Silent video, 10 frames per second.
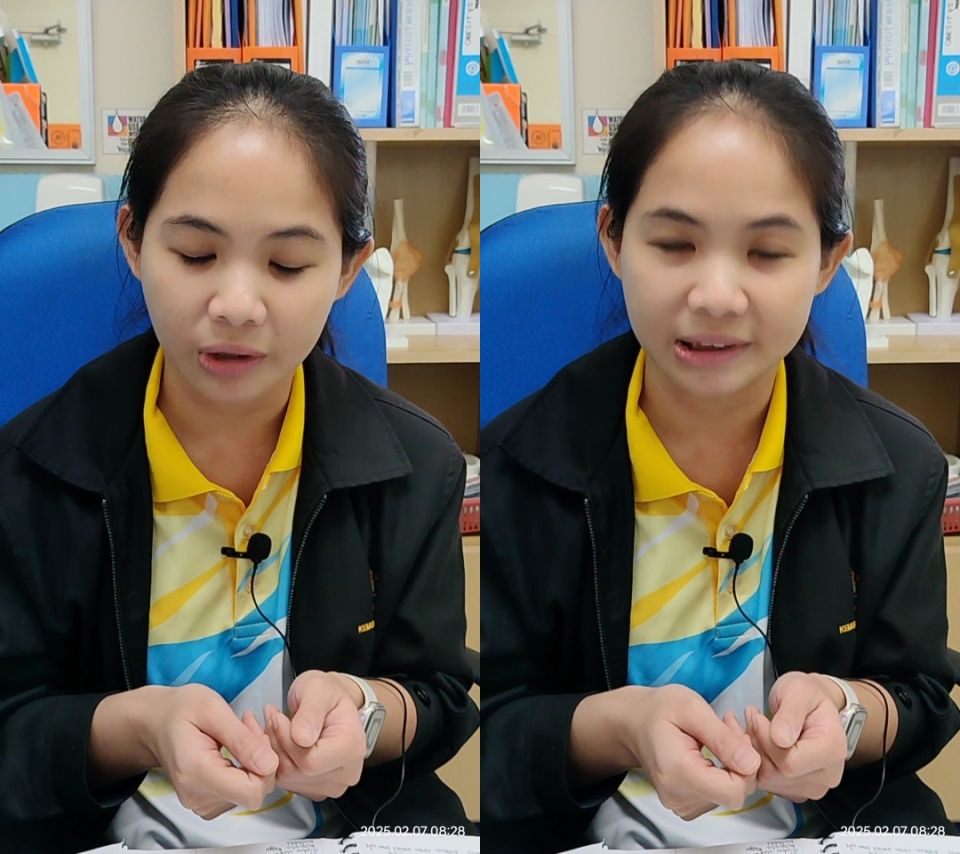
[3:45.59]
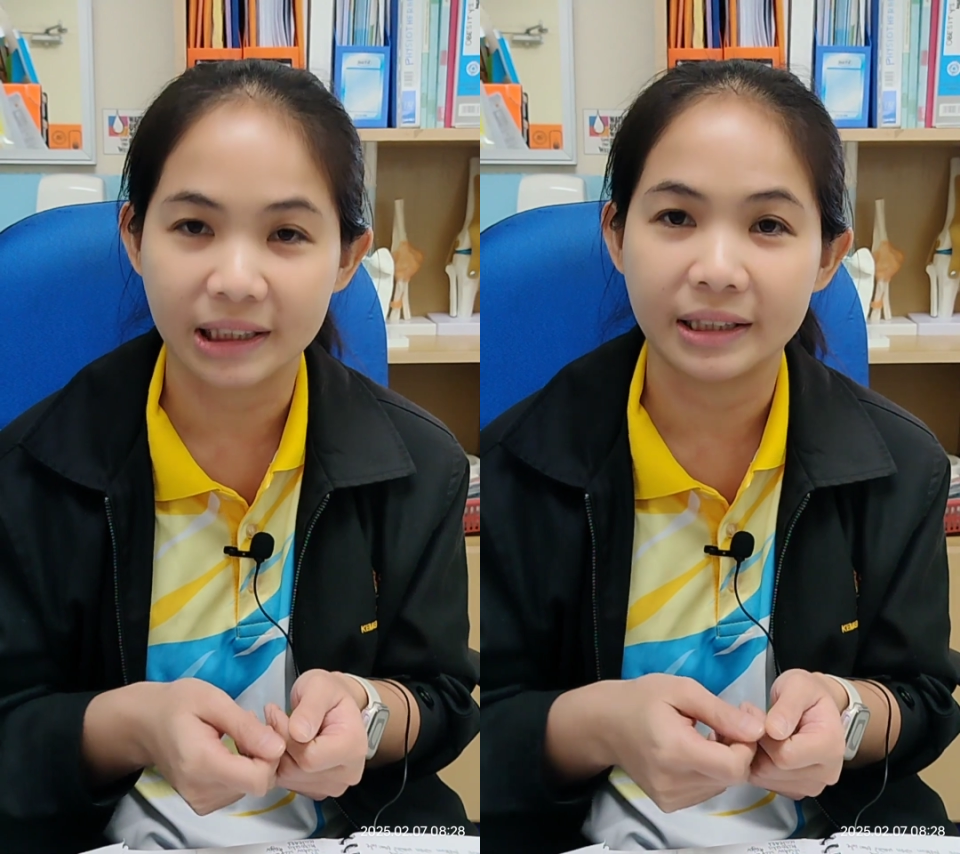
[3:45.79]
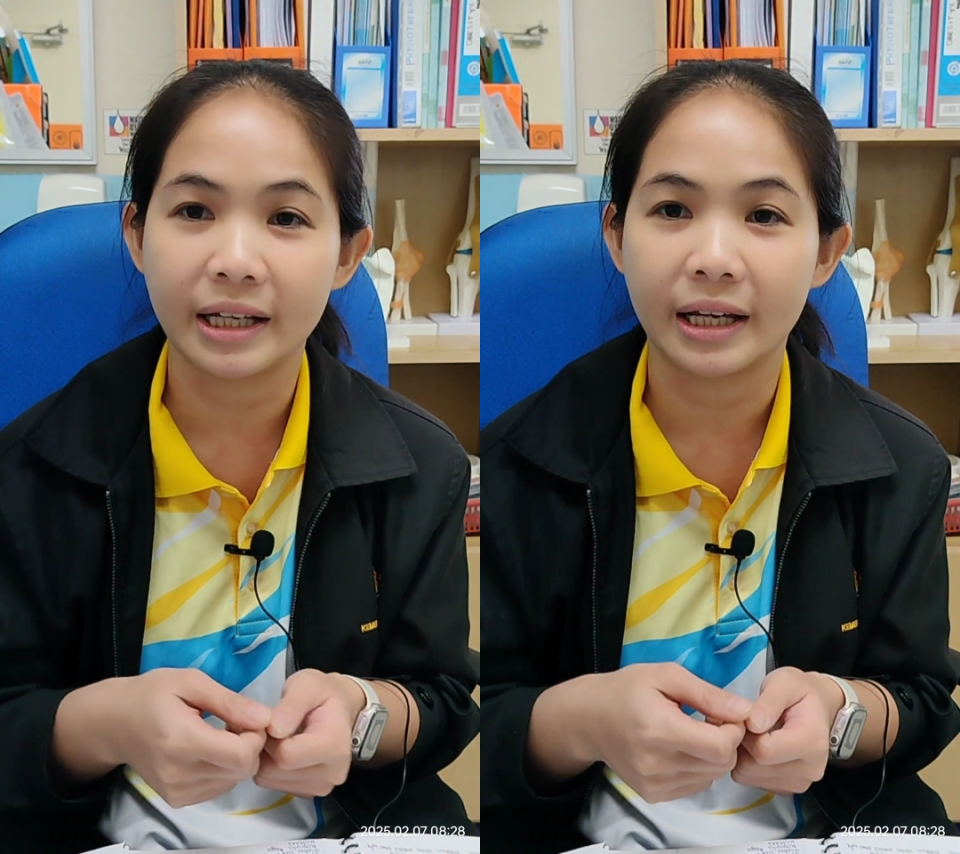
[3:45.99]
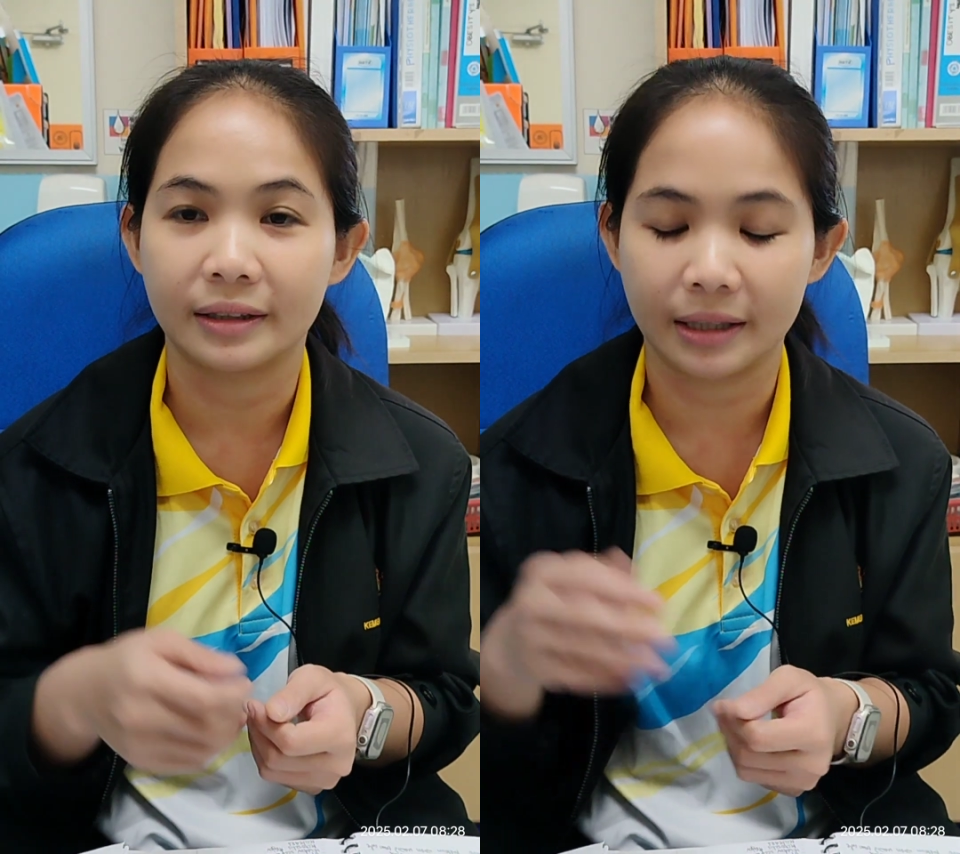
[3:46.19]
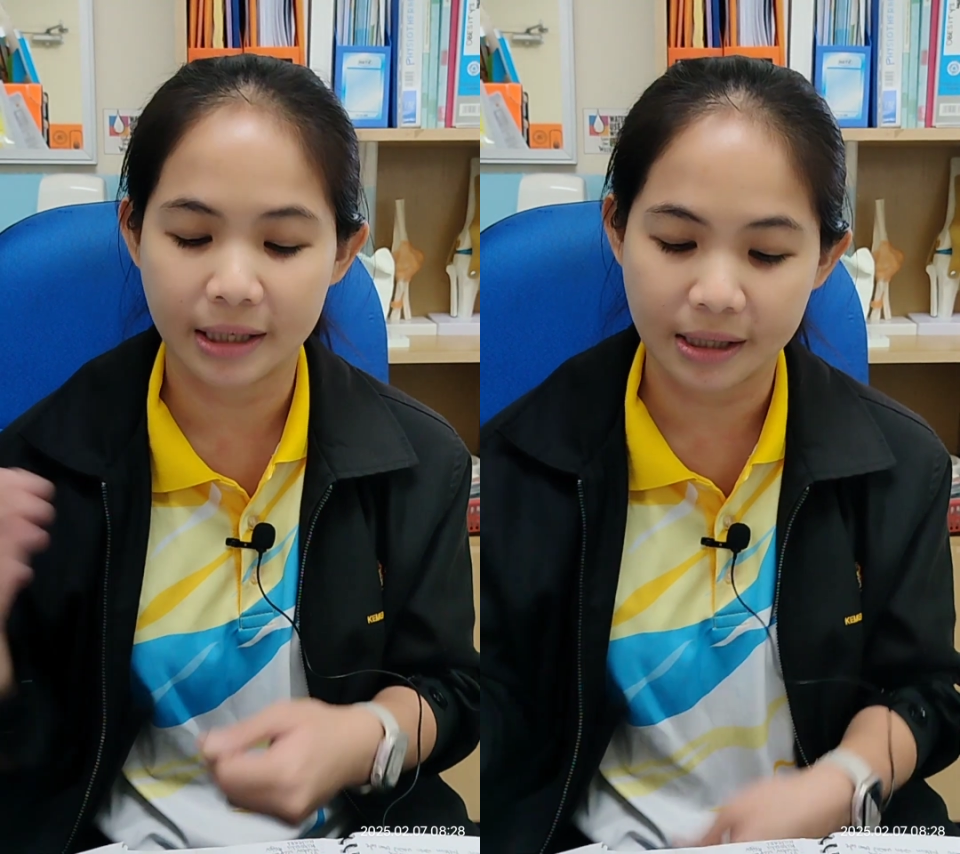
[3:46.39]
or sitting at
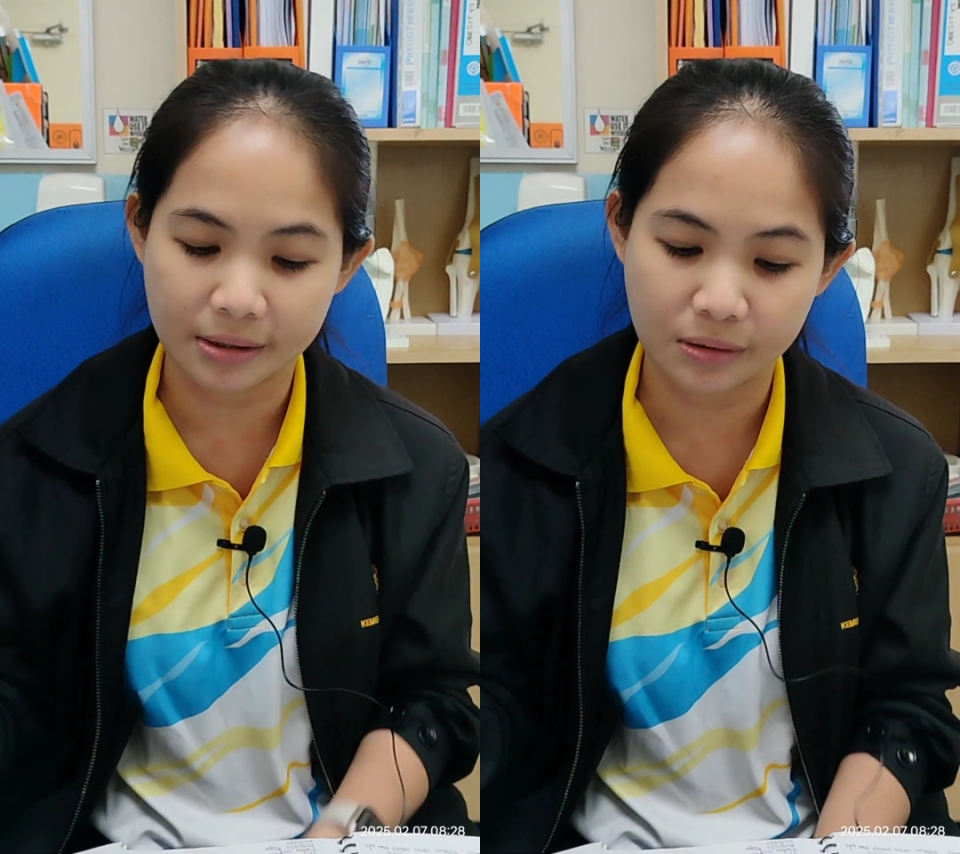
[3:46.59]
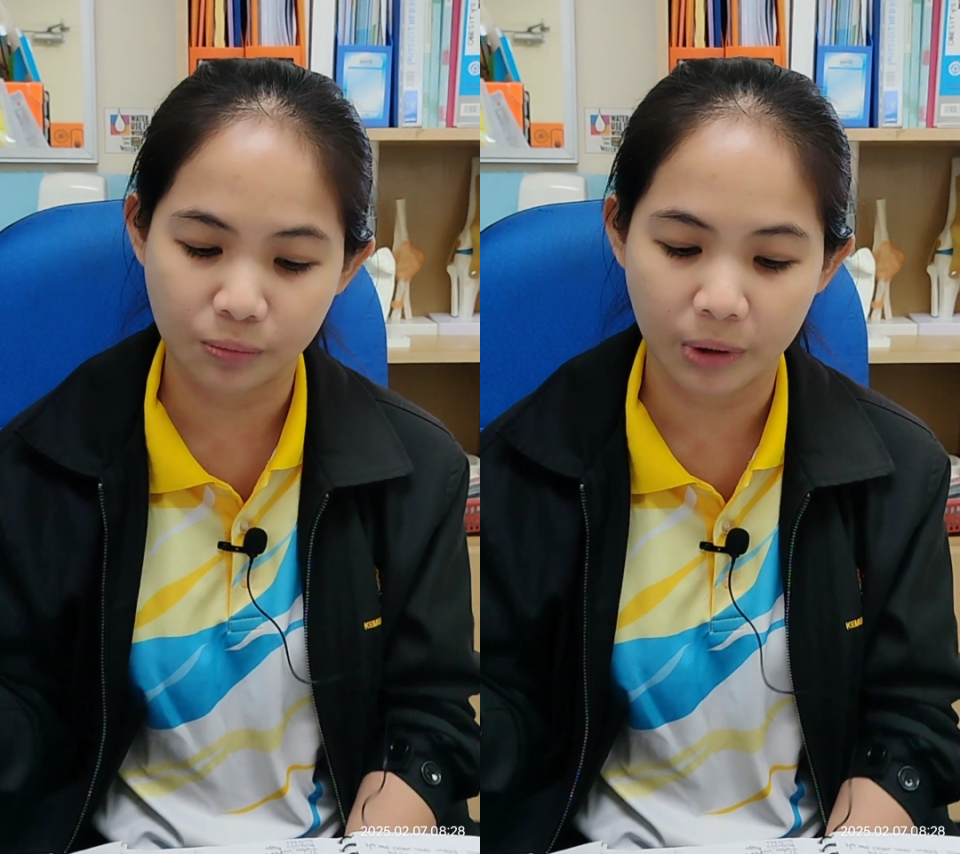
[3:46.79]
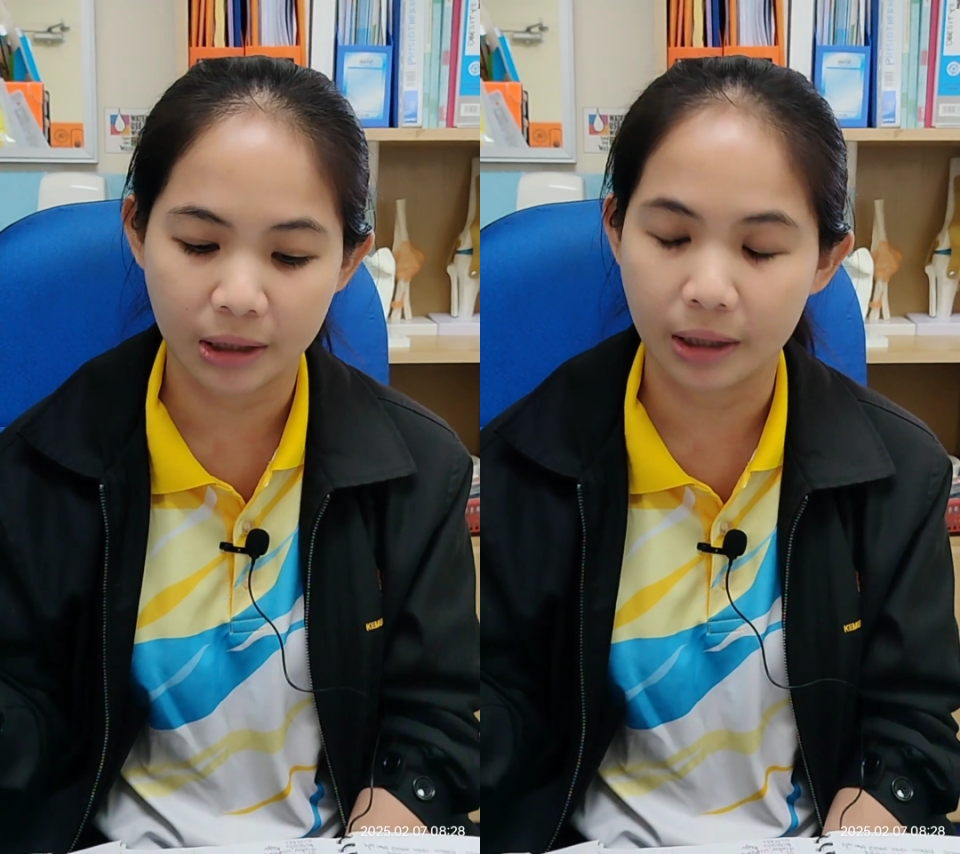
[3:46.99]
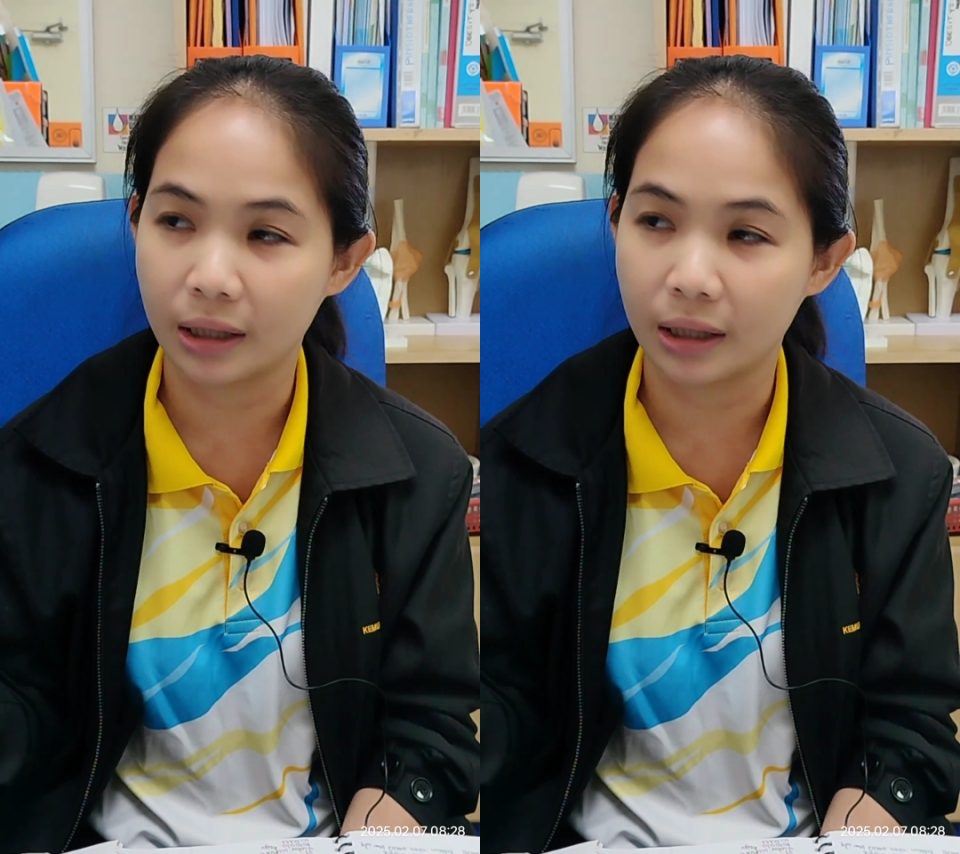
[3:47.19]
the desk with